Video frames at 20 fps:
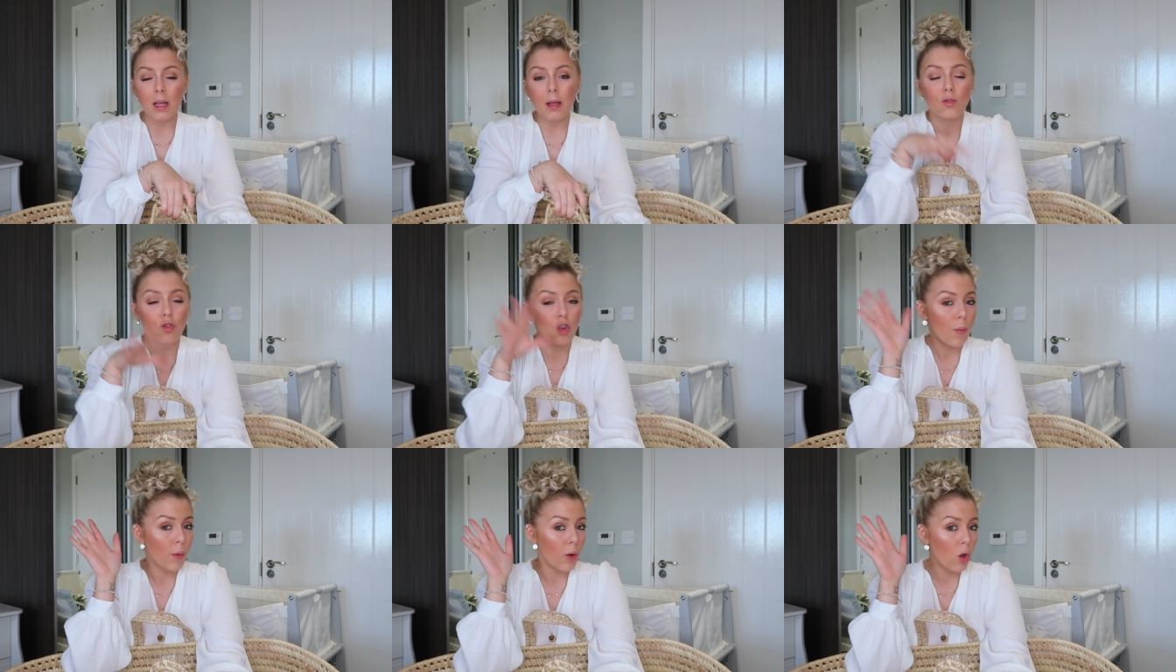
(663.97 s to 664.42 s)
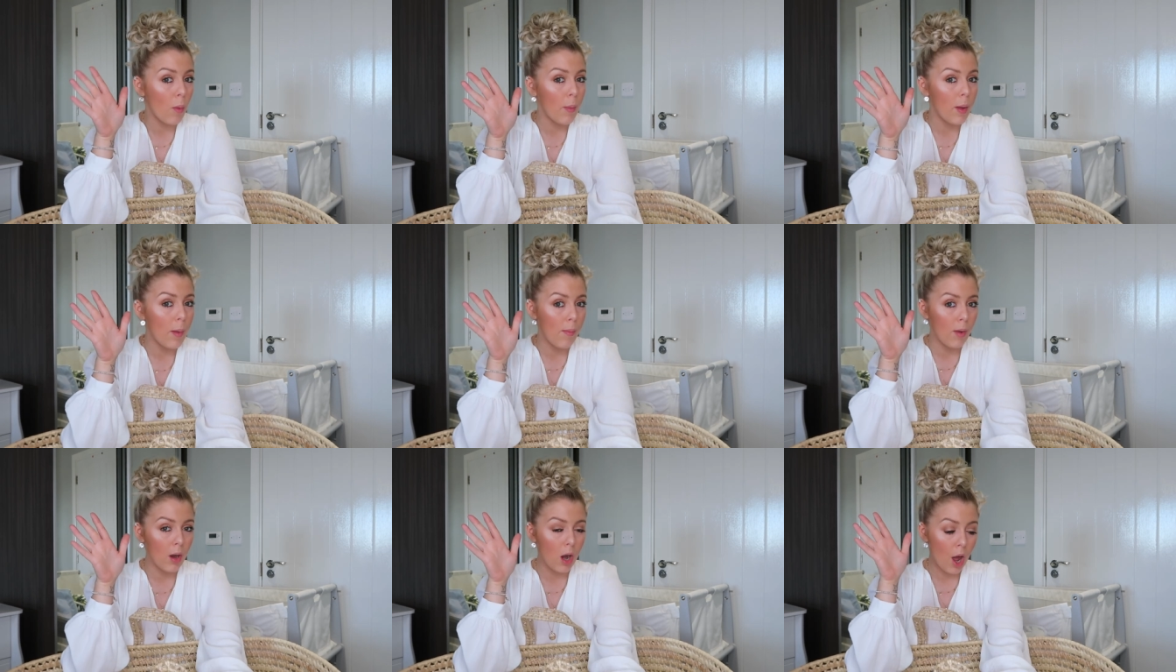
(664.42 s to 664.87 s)
drop a
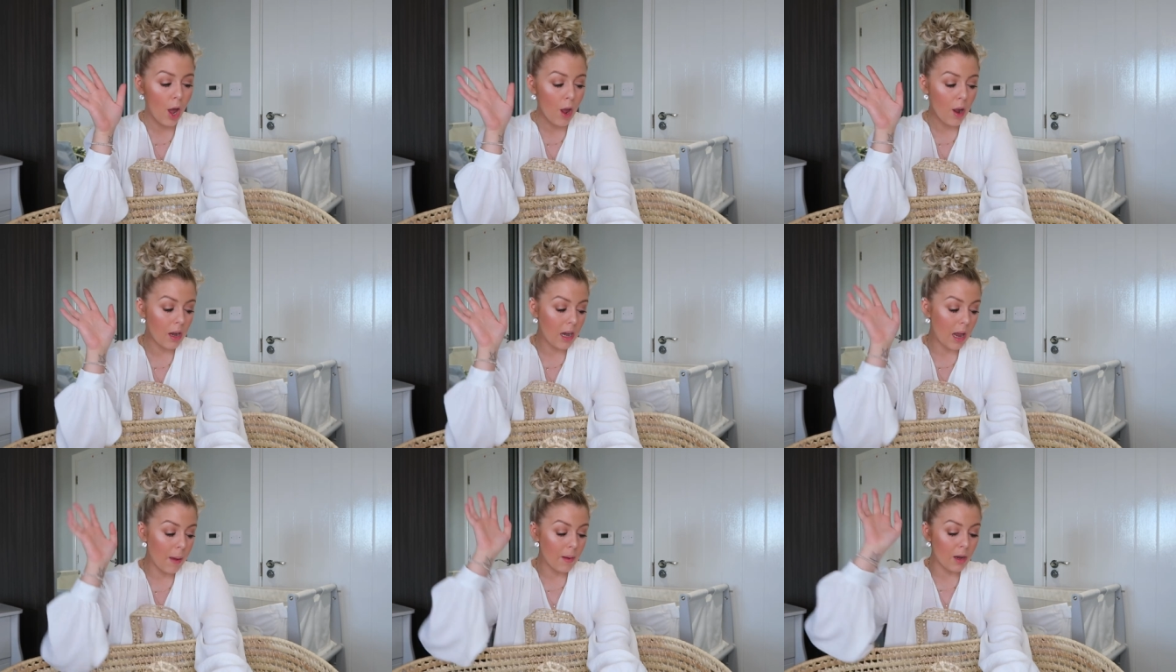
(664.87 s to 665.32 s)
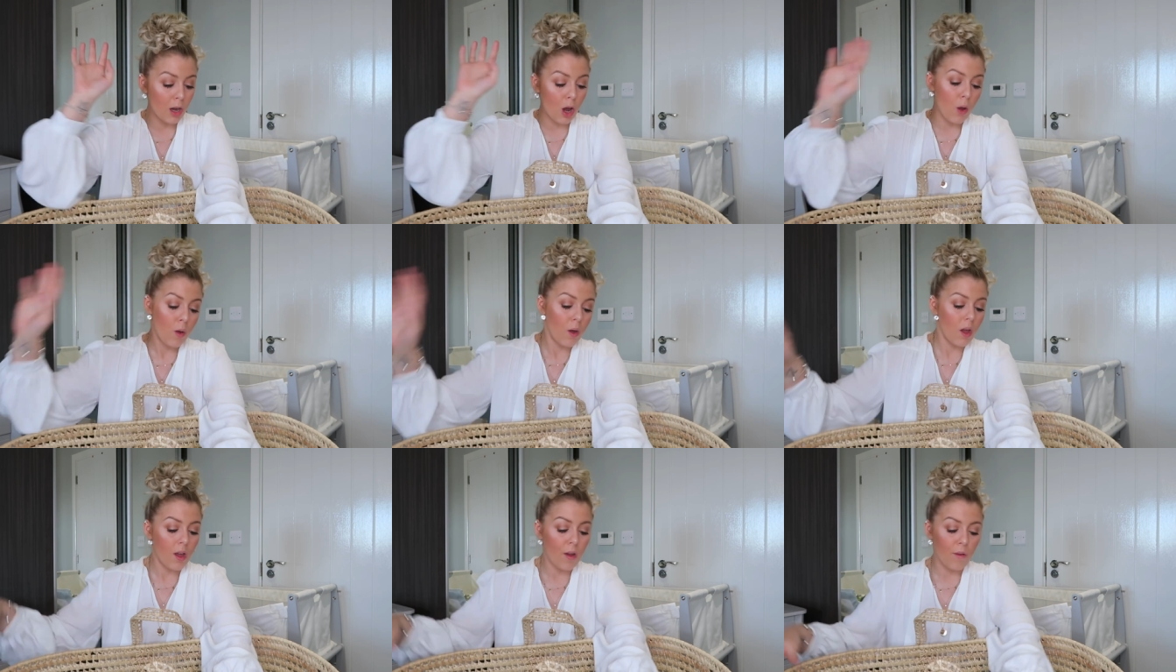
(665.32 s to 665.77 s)
comment below and let me
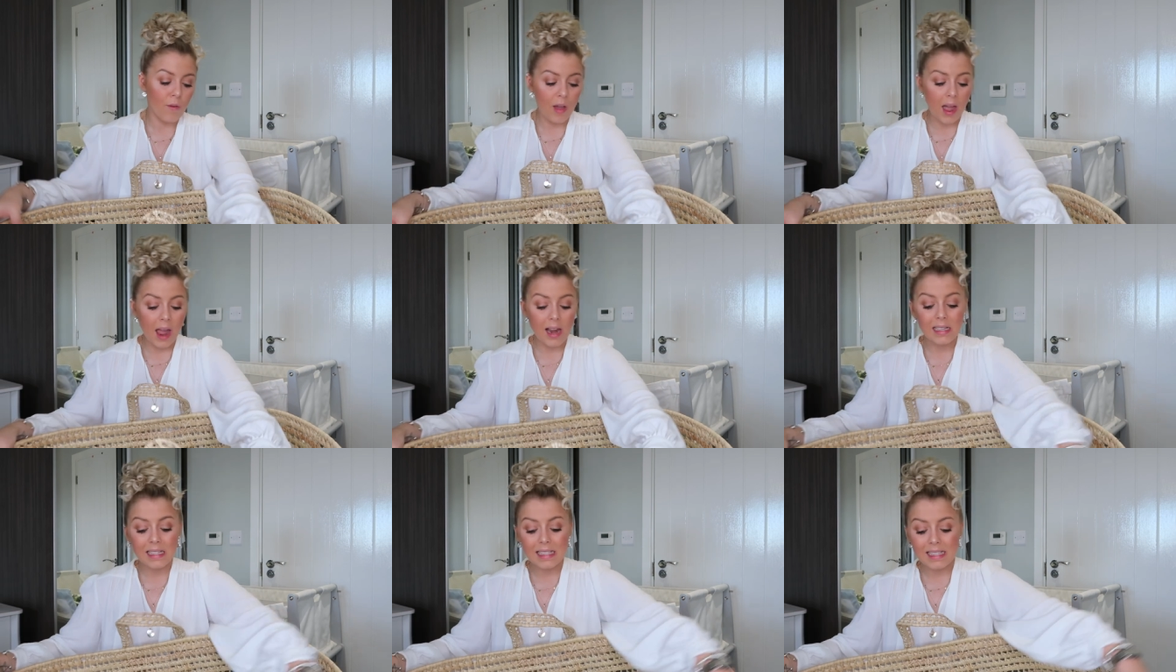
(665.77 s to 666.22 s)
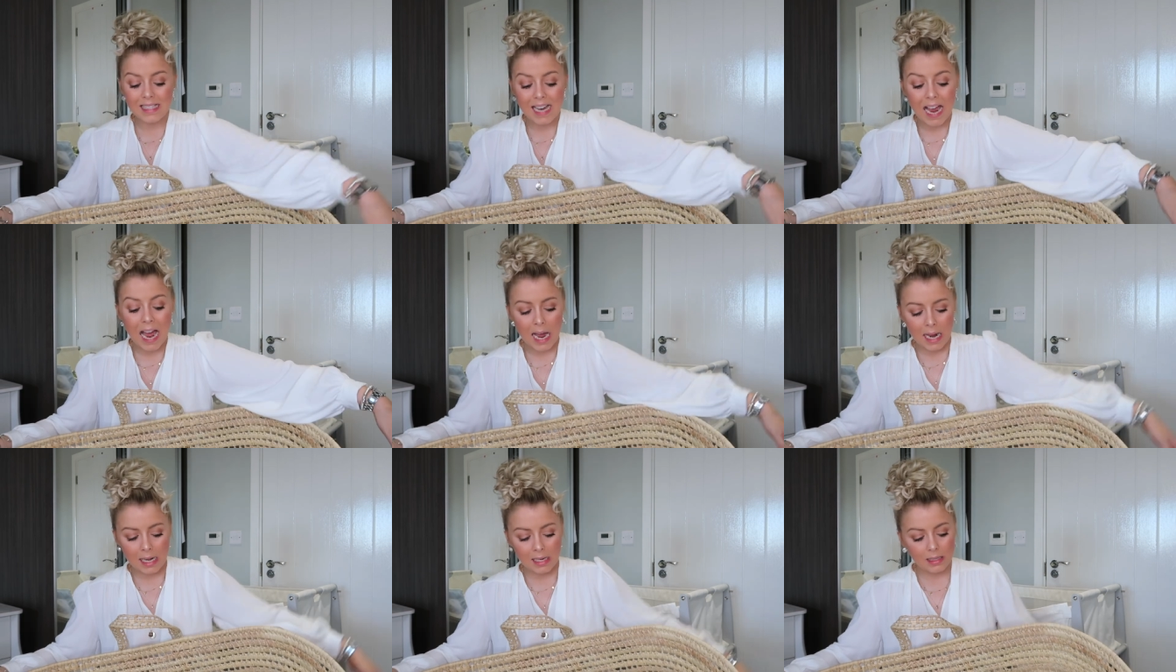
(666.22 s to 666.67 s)
know if any
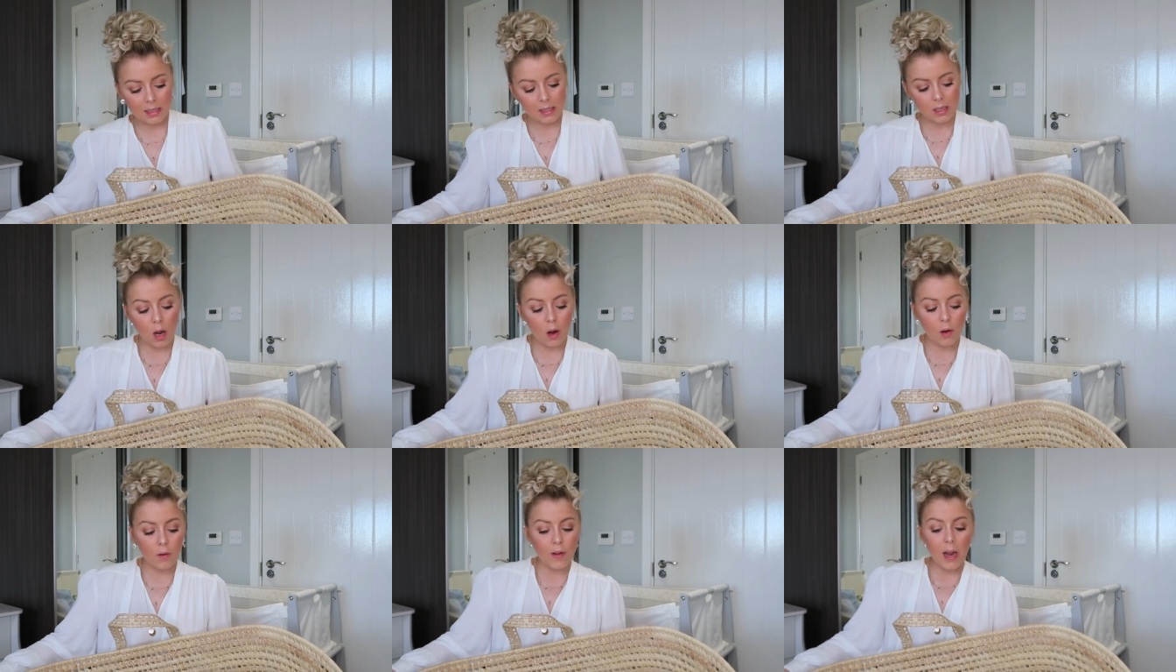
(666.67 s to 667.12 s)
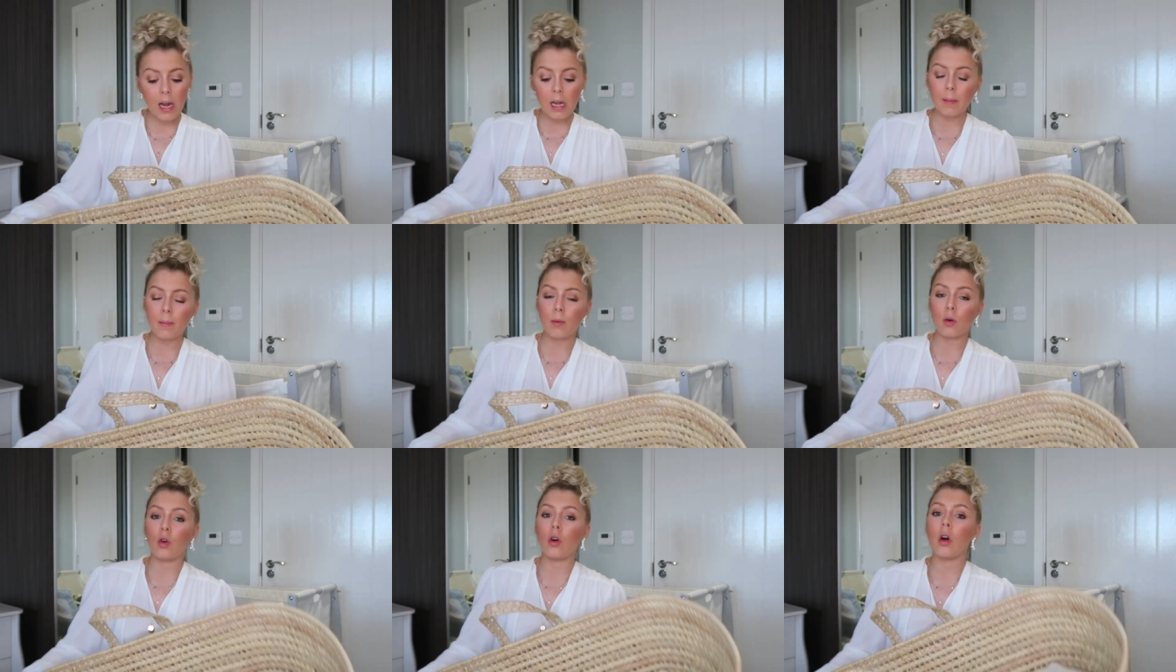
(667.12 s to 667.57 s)
stands are
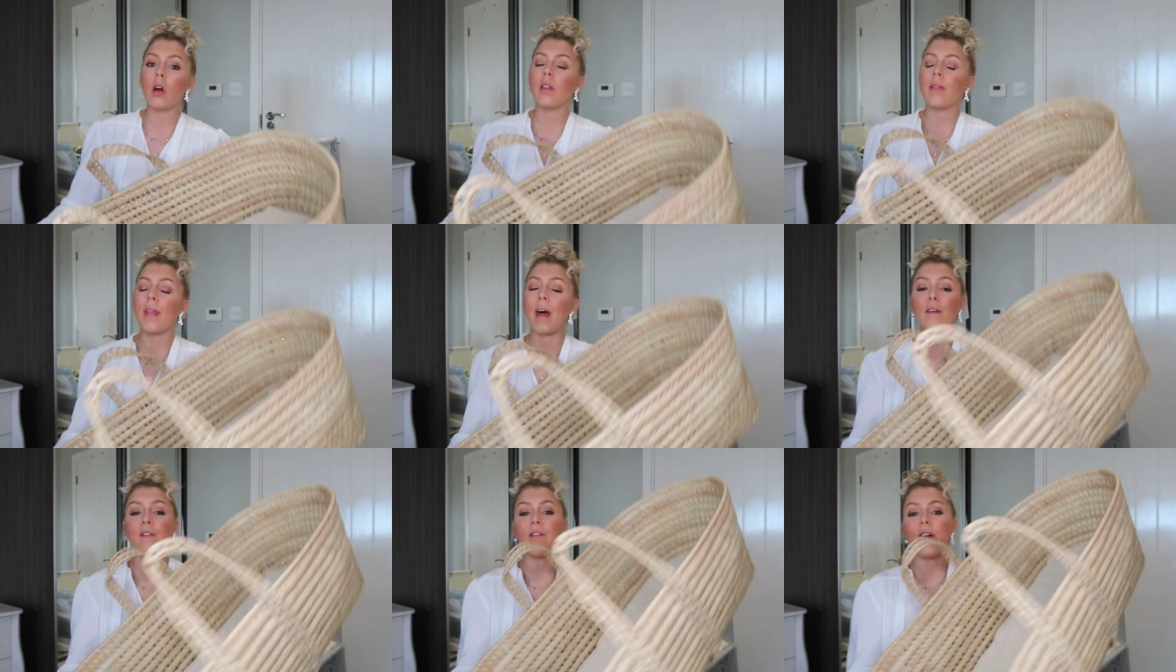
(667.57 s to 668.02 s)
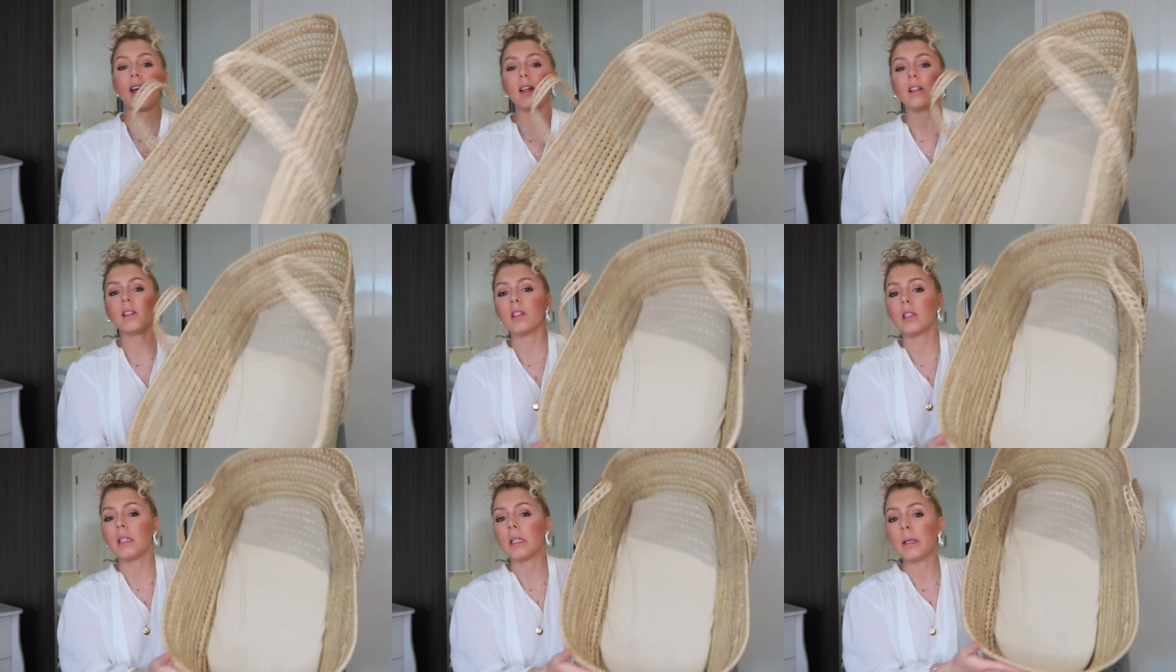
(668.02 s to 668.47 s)
available that
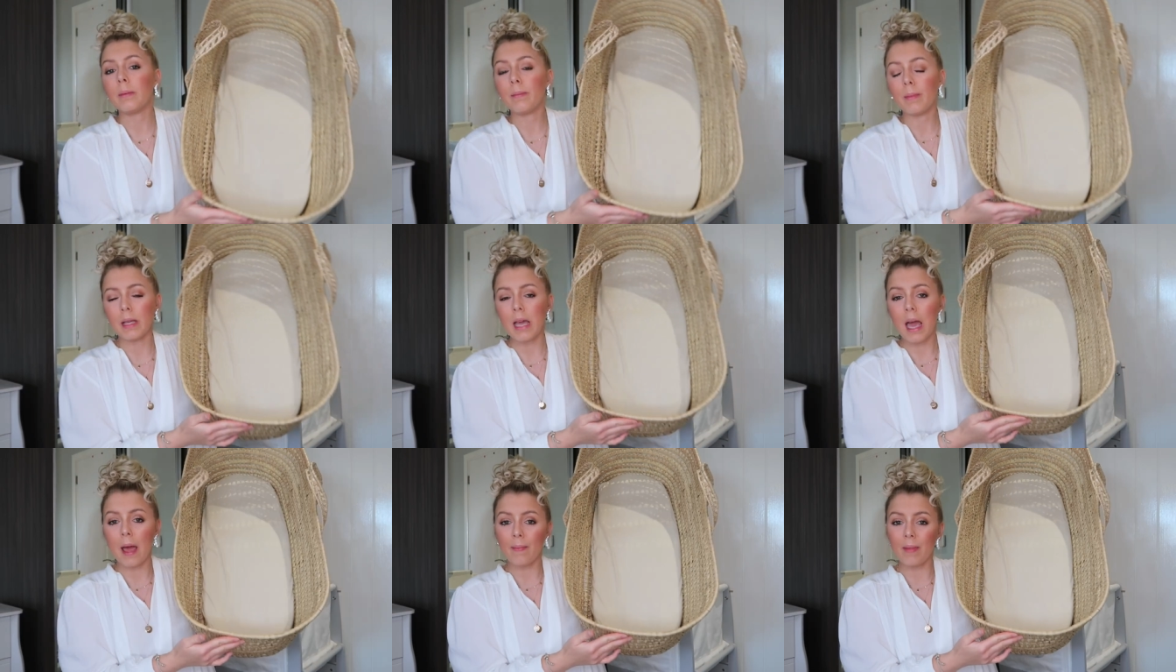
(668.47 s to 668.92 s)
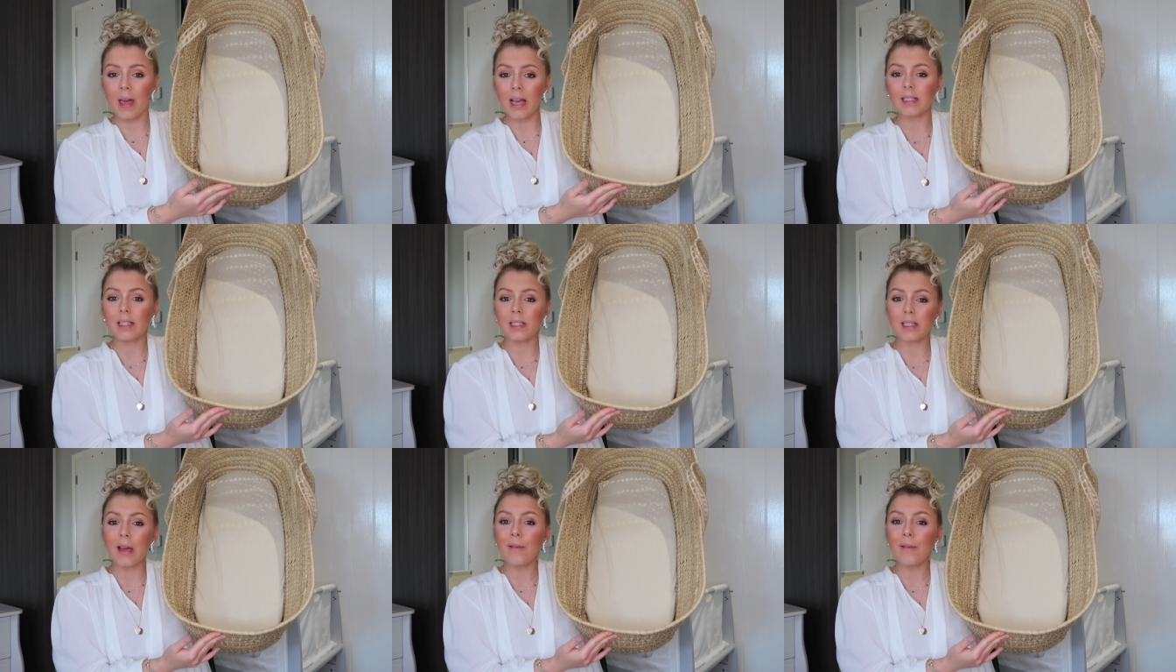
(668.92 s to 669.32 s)
fit yeah, that is a